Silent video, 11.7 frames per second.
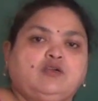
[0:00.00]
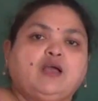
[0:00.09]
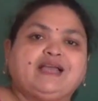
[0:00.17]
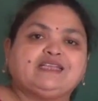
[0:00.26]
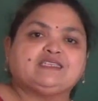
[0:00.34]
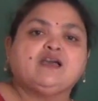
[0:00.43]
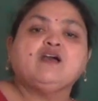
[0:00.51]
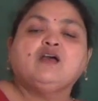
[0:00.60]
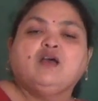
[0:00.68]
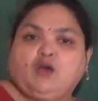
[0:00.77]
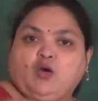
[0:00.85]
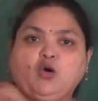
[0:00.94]
as
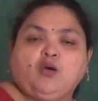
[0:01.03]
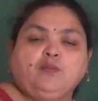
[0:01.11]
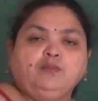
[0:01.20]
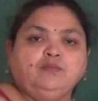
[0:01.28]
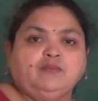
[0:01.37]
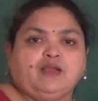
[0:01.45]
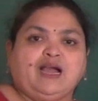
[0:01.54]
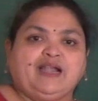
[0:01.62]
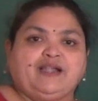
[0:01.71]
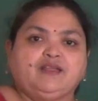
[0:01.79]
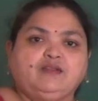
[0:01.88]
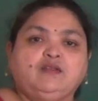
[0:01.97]
a home
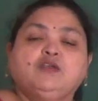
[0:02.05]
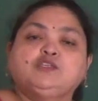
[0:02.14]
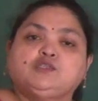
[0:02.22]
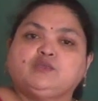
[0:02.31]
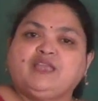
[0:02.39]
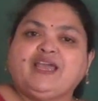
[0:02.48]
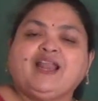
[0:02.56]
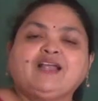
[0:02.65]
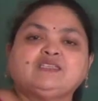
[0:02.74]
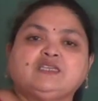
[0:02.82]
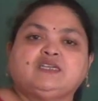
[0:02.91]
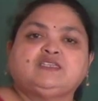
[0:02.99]
garden. So there are
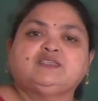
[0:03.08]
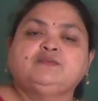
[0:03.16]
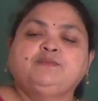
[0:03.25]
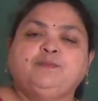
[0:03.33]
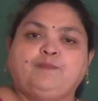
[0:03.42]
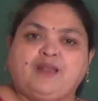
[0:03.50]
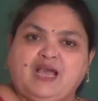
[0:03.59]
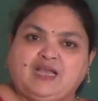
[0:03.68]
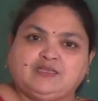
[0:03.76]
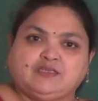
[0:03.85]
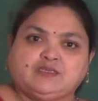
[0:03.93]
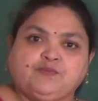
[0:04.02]
certain
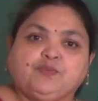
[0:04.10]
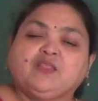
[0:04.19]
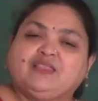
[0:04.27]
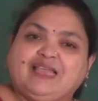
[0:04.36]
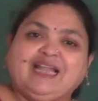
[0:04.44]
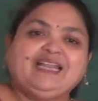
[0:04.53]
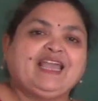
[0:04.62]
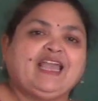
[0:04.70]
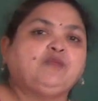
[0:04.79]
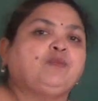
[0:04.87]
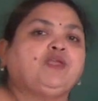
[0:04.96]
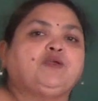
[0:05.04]
plants that
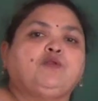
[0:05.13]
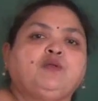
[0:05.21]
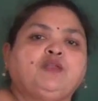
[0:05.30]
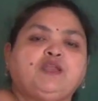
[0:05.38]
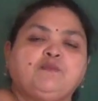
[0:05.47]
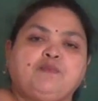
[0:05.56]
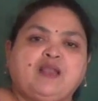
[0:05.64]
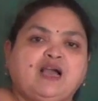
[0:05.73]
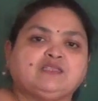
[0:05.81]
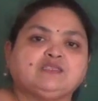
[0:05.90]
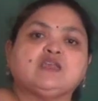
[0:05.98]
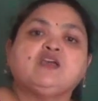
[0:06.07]
can be grown in
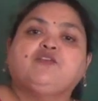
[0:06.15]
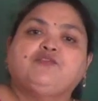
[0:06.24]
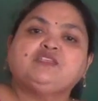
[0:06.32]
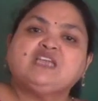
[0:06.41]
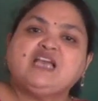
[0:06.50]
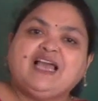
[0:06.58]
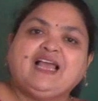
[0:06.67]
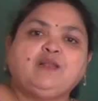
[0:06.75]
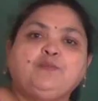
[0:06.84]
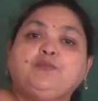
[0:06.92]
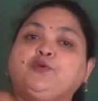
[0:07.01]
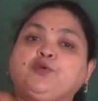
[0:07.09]
plants which
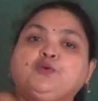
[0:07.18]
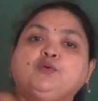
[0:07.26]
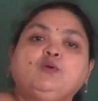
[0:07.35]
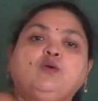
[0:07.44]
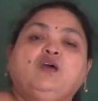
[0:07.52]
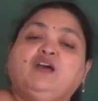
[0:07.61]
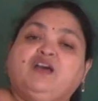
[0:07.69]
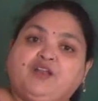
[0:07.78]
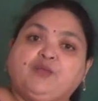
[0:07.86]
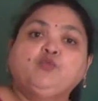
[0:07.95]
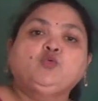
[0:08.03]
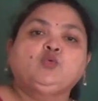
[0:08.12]
help to
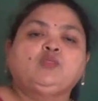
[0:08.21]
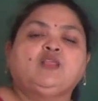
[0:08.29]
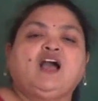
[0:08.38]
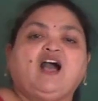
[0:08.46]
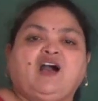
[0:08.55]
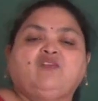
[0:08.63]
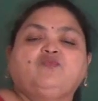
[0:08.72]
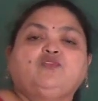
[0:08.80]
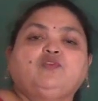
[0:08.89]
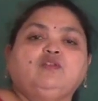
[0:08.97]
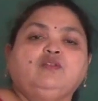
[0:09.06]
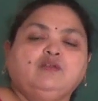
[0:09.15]
remove the
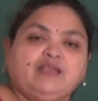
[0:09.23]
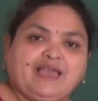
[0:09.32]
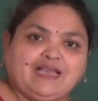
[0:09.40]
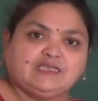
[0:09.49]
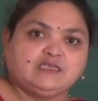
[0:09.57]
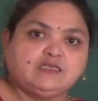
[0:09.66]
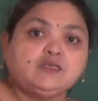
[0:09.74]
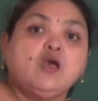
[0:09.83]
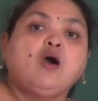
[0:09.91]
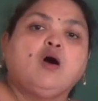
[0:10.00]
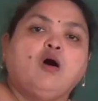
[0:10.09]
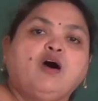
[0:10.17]
harmful gases.
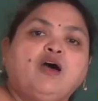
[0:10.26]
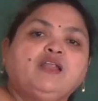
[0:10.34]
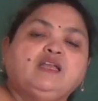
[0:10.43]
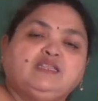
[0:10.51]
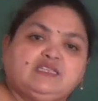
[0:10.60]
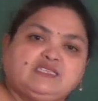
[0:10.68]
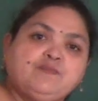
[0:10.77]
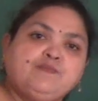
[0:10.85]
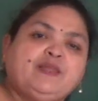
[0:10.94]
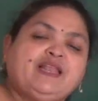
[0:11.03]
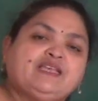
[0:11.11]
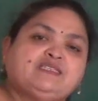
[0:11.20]
Or the
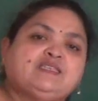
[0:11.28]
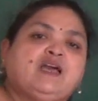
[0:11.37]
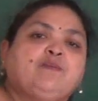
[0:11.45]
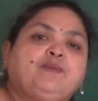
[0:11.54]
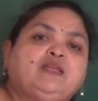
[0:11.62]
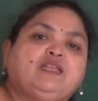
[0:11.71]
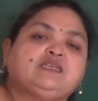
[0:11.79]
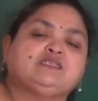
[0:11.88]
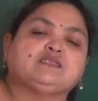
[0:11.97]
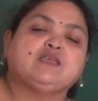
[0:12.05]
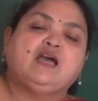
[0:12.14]
simple example is